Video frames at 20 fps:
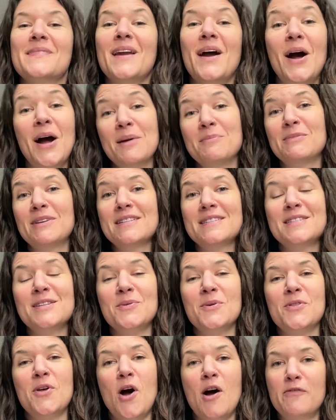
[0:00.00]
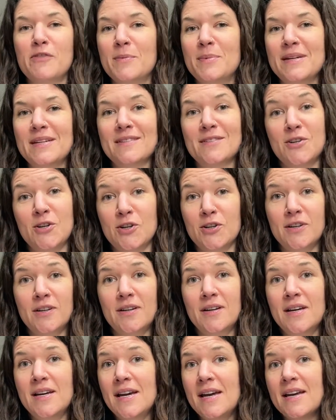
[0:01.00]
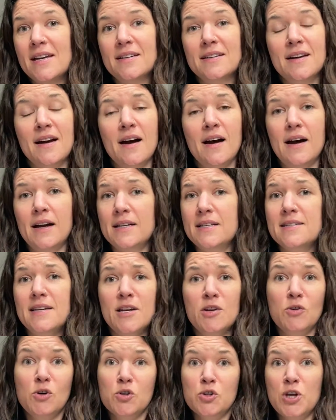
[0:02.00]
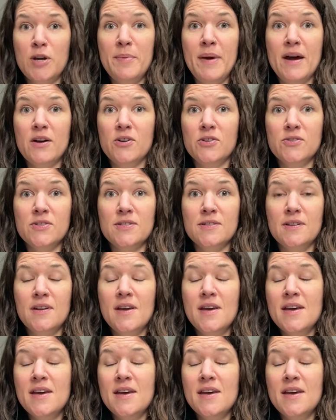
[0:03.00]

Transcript: I'm Lindsay with Off the Beaten Hook, and I design crochet patterns.